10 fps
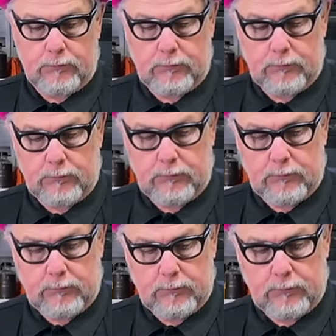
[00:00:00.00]

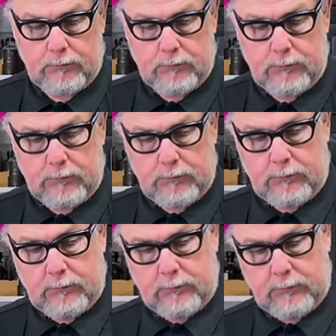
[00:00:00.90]

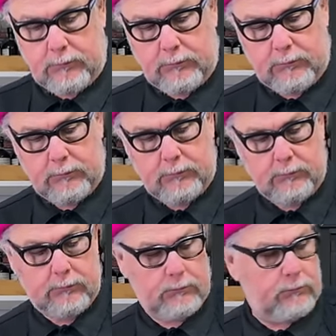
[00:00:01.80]

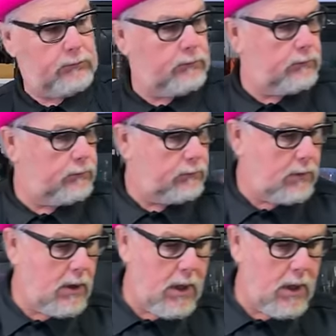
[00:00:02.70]
Nothing is said.